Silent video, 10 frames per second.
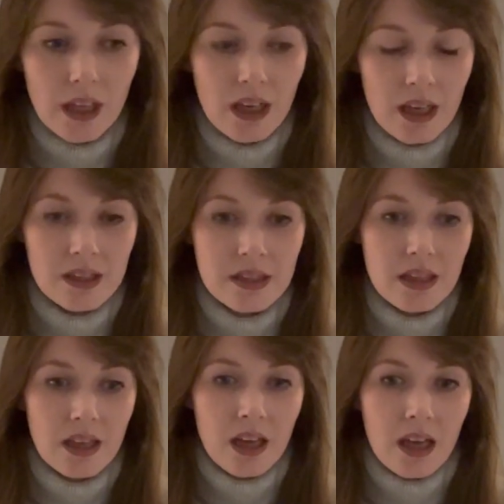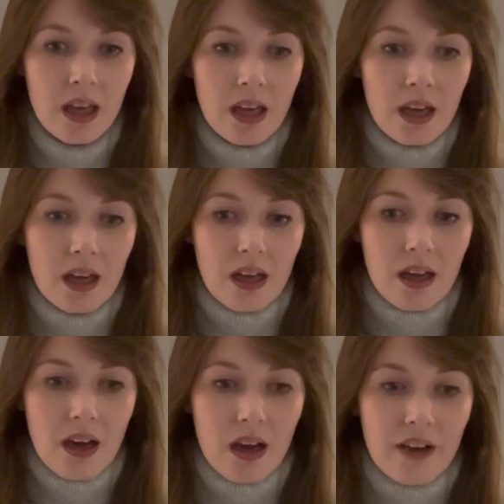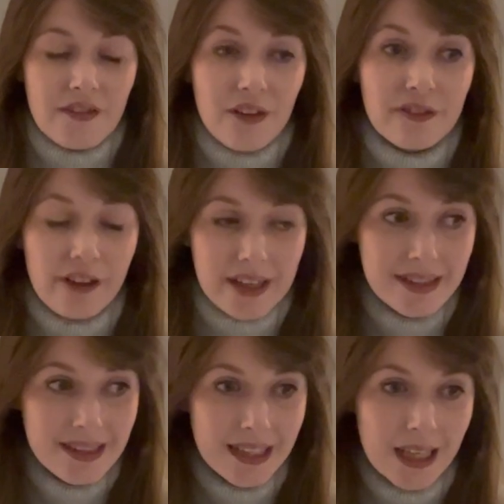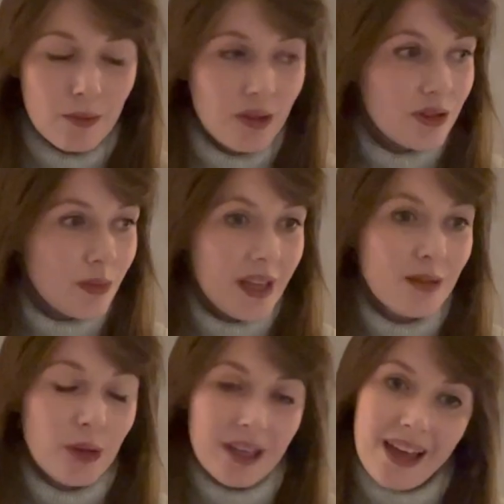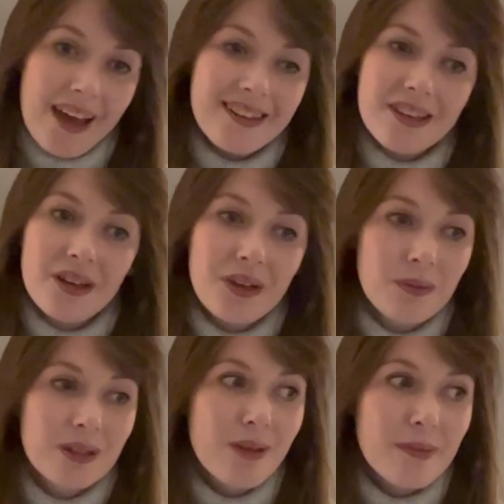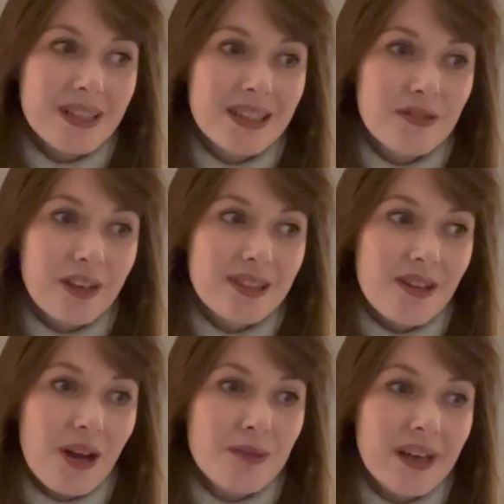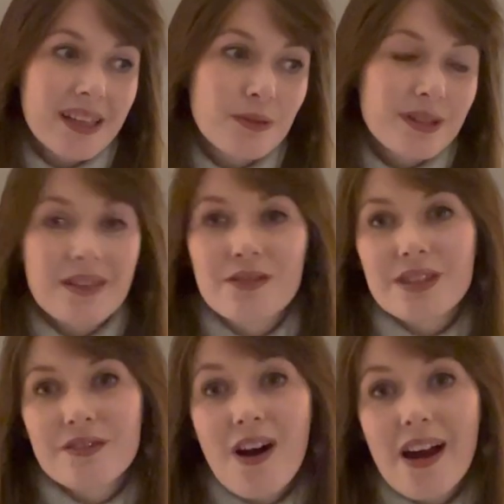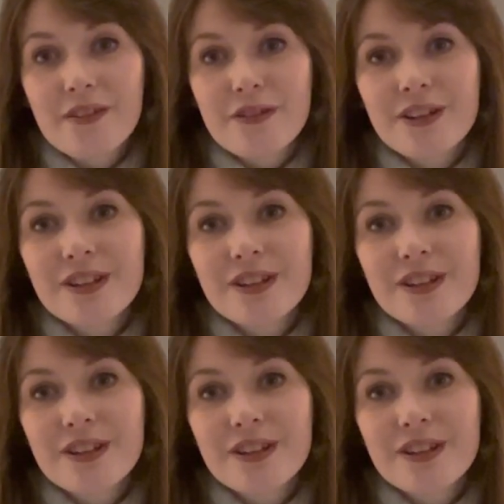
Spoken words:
And I found friends in the chemo suite, but again, one of my bestest friends that I made was 75.